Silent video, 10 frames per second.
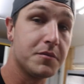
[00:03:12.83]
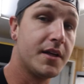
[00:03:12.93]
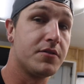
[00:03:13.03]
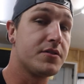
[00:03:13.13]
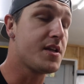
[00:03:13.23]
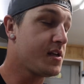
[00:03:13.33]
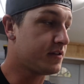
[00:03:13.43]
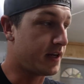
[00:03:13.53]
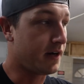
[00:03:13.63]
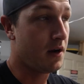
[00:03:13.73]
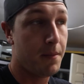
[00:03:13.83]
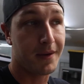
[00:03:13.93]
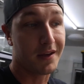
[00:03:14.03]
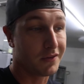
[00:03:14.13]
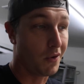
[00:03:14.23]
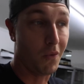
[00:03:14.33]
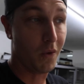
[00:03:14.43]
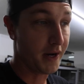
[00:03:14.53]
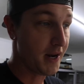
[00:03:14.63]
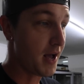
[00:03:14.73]
some desert snakes in there because
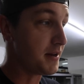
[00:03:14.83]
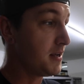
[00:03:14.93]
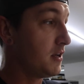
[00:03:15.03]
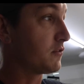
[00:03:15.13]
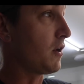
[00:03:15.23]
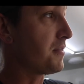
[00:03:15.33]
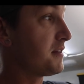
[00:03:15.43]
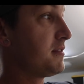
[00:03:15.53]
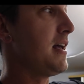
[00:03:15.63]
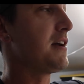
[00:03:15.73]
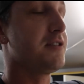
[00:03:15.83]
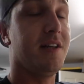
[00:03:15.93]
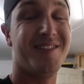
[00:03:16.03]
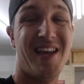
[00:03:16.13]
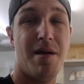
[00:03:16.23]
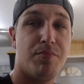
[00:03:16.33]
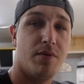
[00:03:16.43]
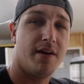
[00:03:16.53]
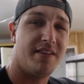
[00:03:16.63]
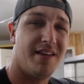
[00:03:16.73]
why not? So this is actually a
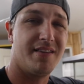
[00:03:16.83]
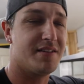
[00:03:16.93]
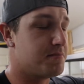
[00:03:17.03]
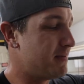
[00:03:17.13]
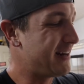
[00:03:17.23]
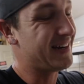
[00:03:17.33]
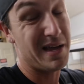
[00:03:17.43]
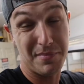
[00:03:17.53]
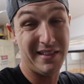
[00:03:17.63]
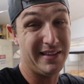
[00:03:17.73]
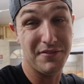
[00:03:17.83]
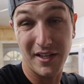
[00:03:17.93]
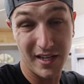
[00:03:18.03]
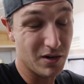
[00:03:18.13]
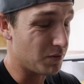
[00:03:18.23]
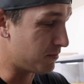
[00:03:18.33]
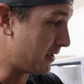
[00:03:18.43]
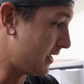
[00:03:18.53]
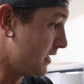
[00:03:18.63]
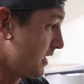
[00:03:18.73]
temporary thing. This might not be living here with
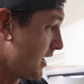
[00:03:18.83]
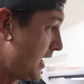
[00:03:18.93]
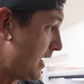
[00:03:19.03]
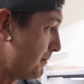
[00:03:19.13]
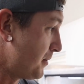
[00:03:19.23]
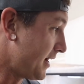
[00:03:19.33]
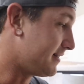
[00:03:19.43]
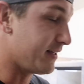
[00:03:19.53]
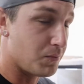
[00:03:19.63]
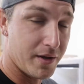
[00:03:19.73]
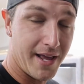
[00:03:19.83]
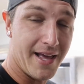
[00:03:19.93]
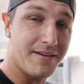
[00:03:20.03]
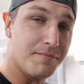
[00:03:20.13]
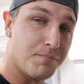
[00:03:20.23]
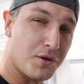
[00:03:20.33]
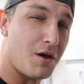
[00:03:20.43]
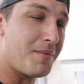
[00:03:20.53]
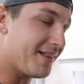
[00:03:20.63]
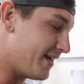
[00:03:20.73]
me, but I did went ahead and put
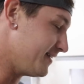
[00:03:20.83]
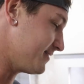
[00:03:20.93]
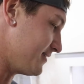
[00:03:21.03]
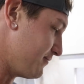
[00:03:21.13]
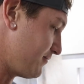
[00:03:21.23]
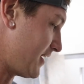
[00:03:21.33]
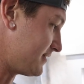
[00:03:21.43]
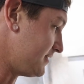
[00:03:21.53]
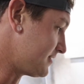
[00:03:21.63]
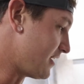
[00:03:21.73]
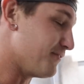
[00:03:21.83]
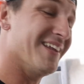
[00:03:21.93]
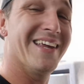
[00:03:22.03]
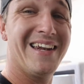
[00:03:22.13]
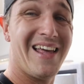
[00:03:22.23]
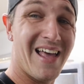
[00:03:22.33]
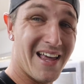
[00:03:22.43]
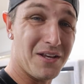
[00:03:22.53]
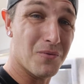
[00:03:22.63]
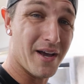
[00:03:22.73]
all my lights and fancy stuff in it
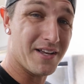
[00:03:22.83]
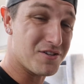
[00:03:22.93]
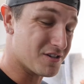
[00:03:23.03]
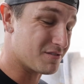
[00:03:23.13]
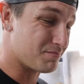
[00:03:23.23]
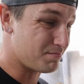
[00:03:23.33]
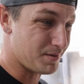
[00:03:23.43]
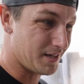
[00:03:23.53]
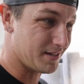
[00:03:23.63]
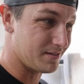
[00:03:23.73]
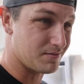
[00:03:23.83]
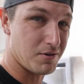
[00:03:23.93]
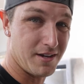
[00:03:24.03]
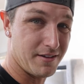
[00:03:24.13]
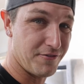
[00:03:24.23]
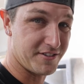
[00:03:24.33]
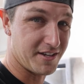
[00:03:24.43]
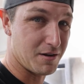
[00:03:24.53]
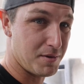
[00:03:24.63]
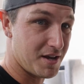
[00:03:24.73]
anyway, just because, well, if it's
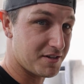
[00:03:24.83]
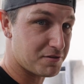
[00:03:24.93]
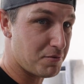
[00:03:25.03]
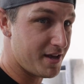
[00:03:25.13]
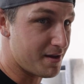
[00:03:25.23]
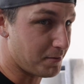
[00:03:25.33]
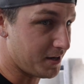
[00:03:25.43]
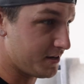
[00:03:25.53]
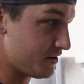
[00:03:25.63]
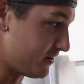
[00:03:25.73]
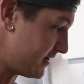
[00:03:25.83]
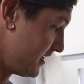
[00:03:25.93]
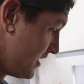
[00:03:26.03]
gonna be on display, I'm gonna do it.